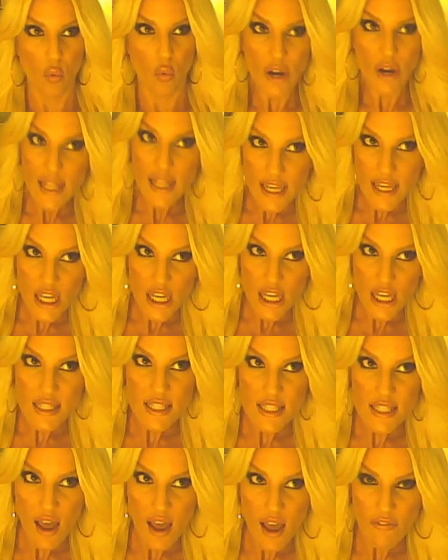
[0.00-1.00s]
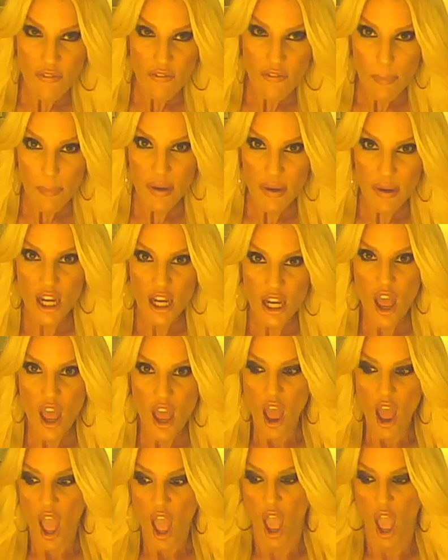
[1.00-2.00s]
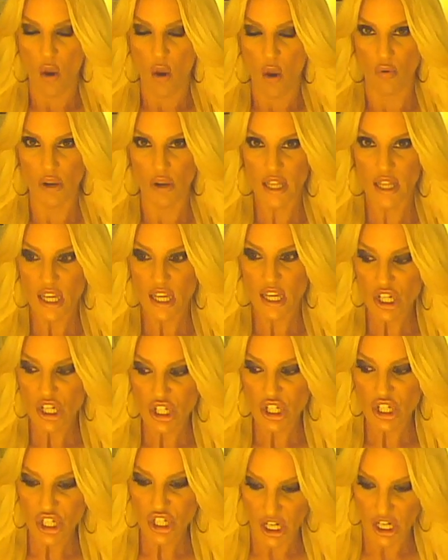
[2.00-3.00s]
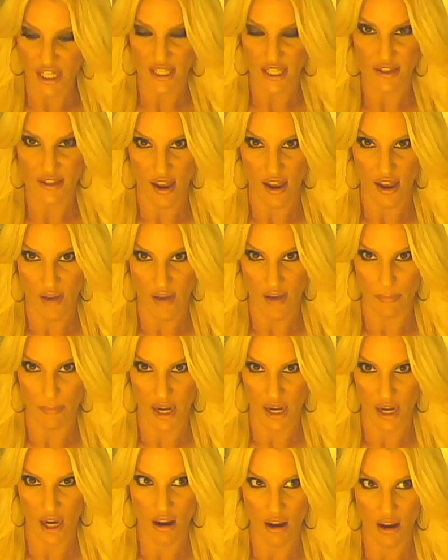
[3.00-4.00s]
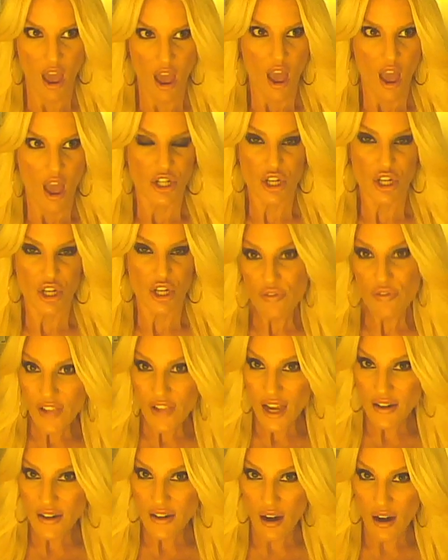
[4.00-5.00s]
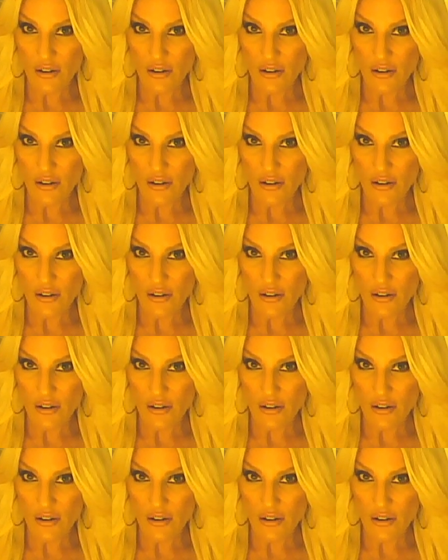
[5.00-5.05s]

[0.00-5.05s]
I have, like, really good stuff happening and really shitty stuff happening.